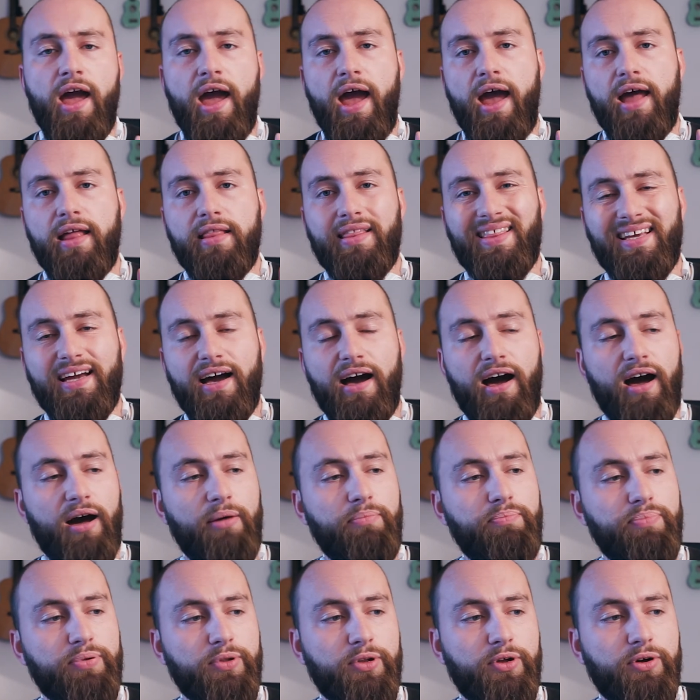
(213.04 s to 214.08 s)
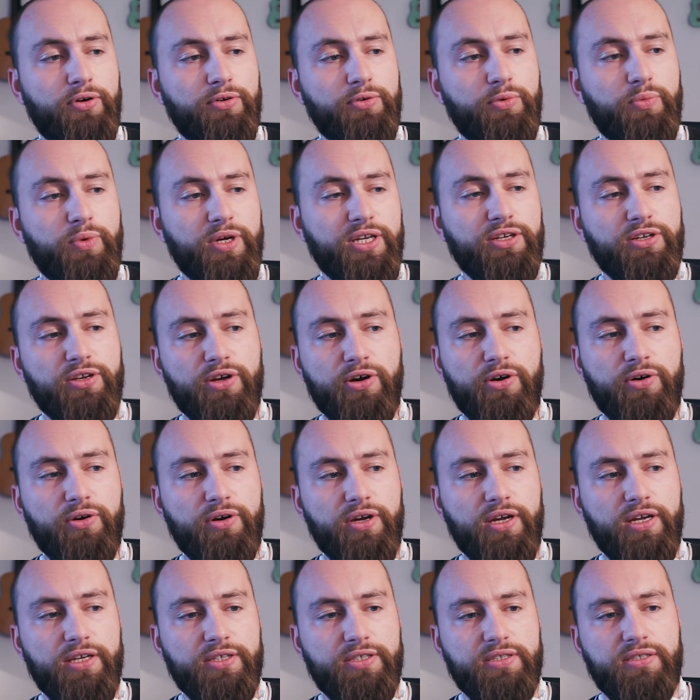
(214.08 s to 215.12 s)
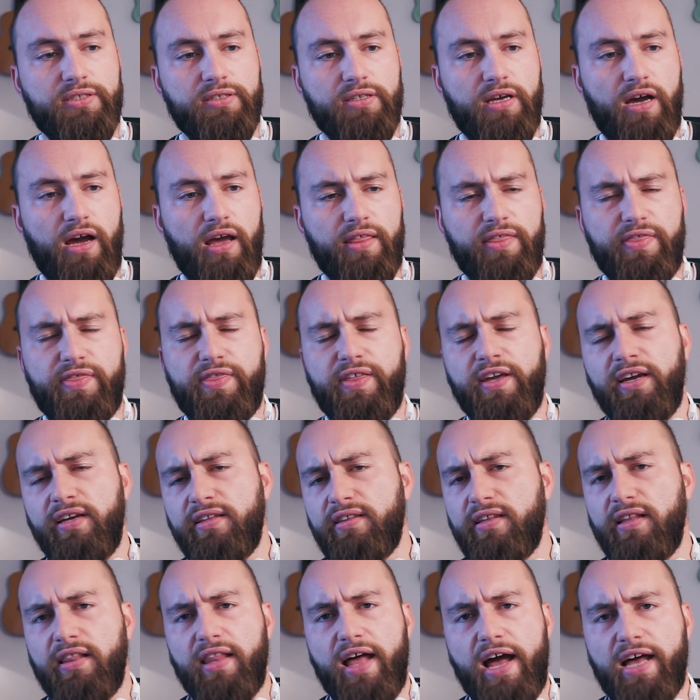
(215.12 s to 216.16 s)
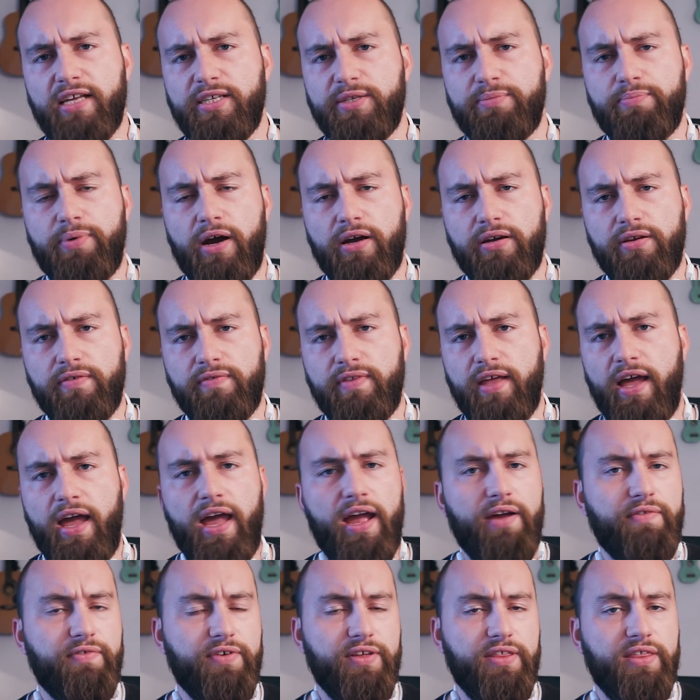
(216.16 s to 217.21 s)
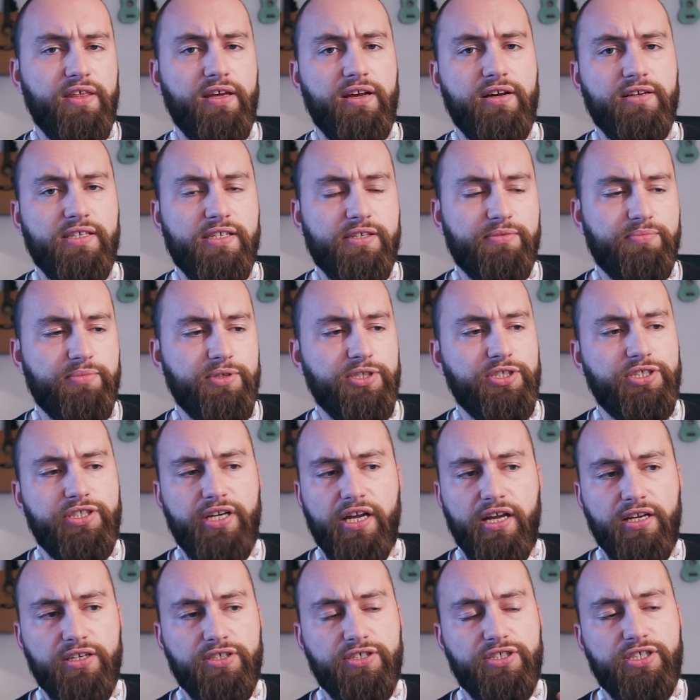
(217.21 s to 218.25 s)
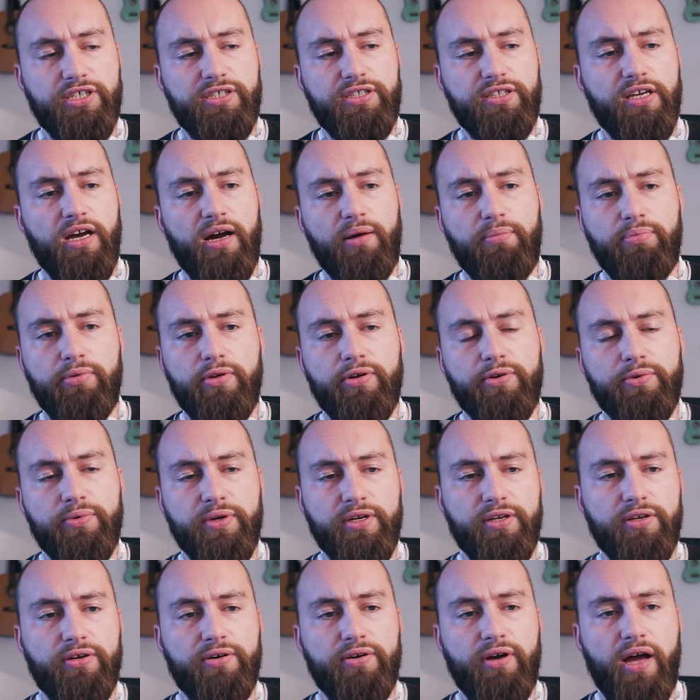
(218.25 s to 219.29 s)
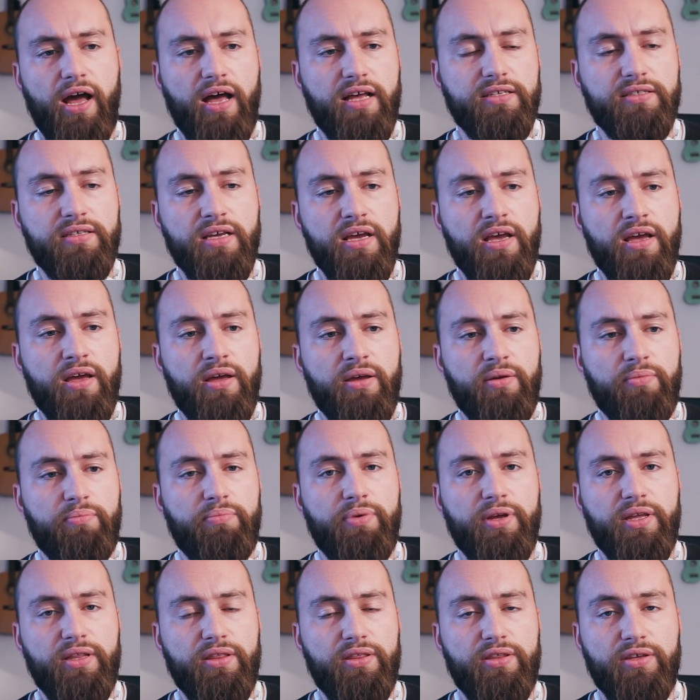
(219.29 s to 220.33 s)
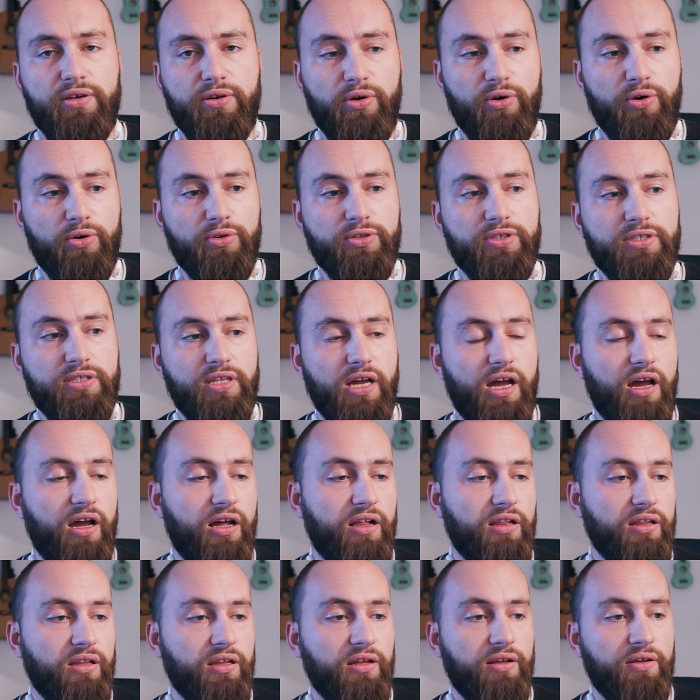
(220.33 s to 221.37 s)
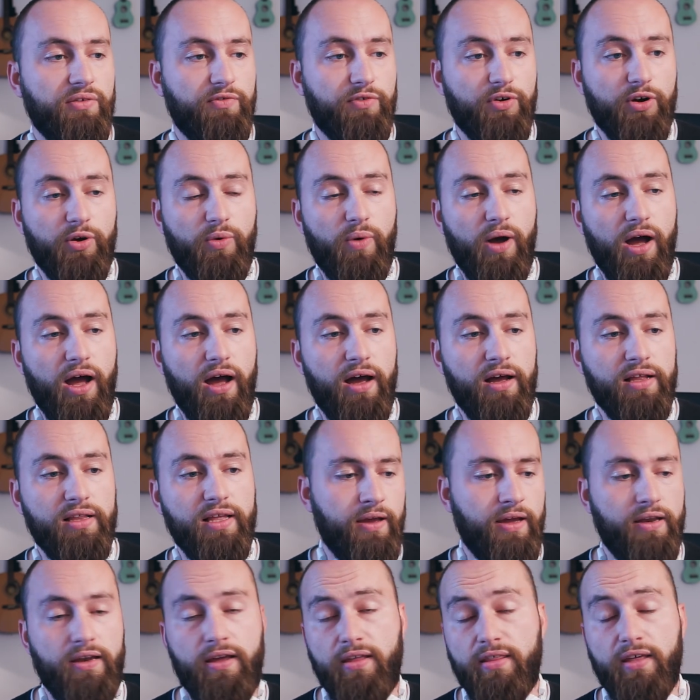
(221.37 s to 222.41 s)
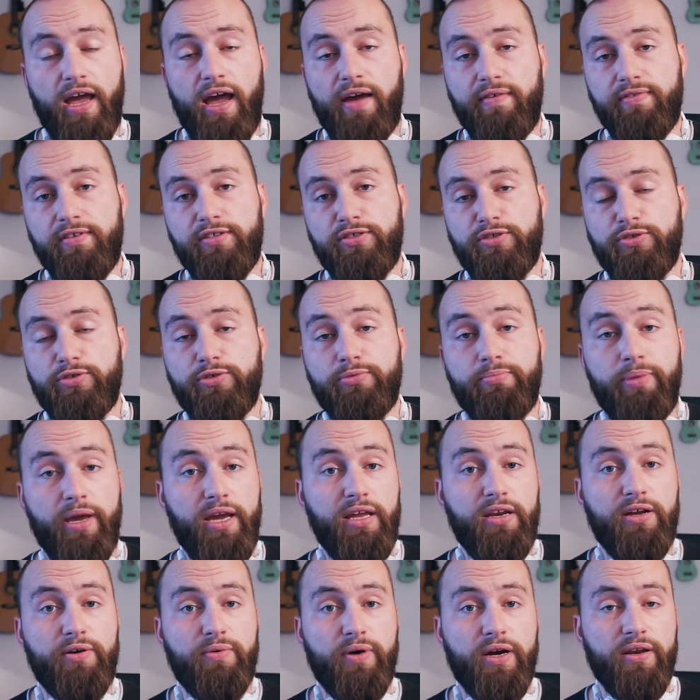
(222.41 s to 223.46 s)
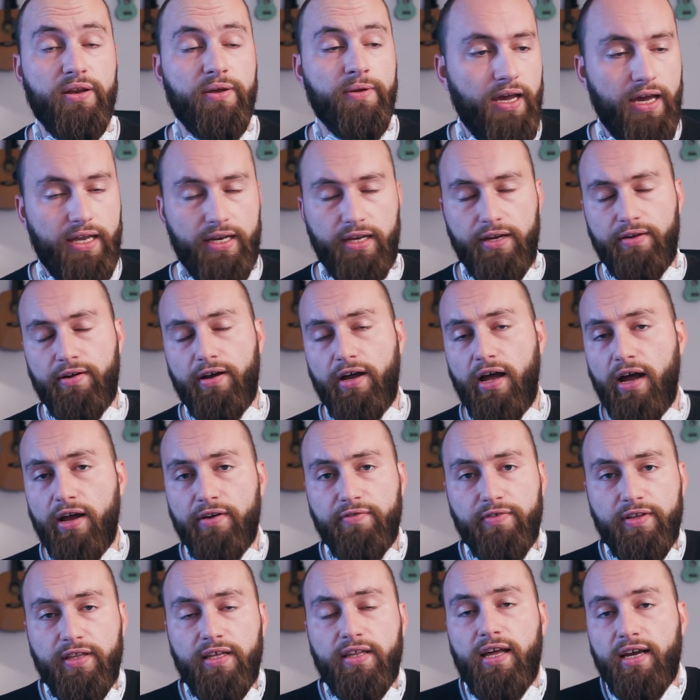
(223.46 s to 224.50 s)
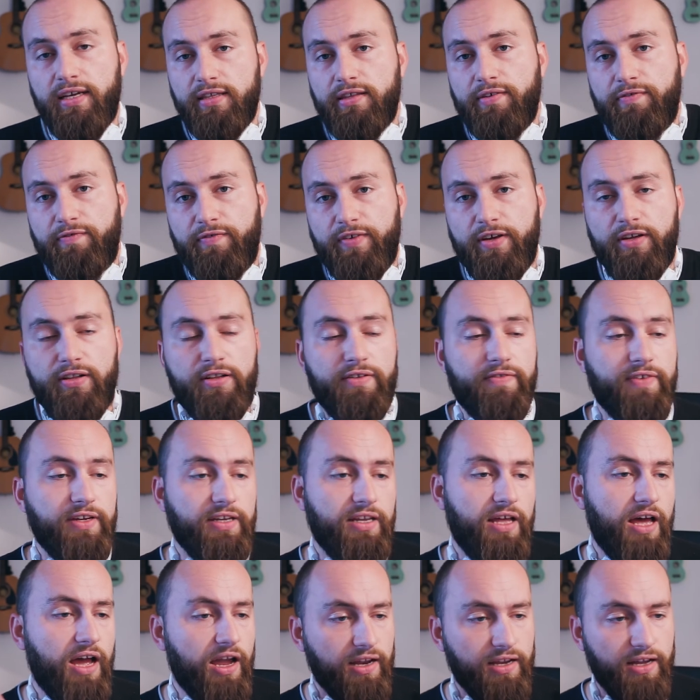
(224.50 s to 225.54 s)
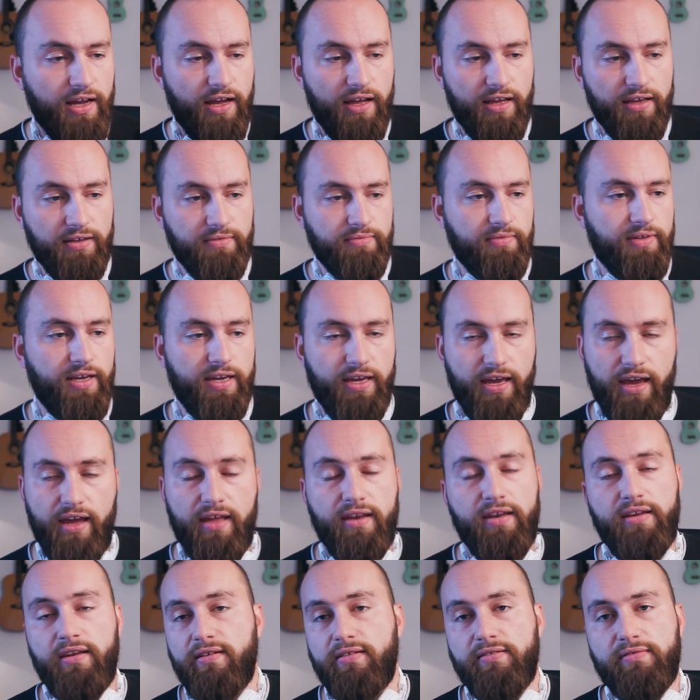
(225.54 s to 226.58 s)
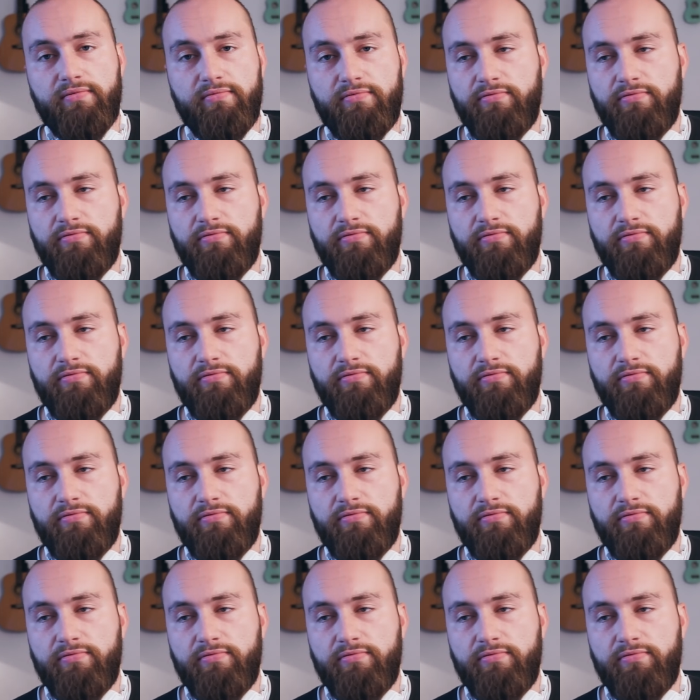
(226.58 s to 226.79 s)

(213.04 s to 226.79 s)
and the upload window is, I think, the last part of that. Everything else has been changed, just the upload window has been the old style for a while. Now they have this new beta one, and I, I really like the feel of it. I, I again,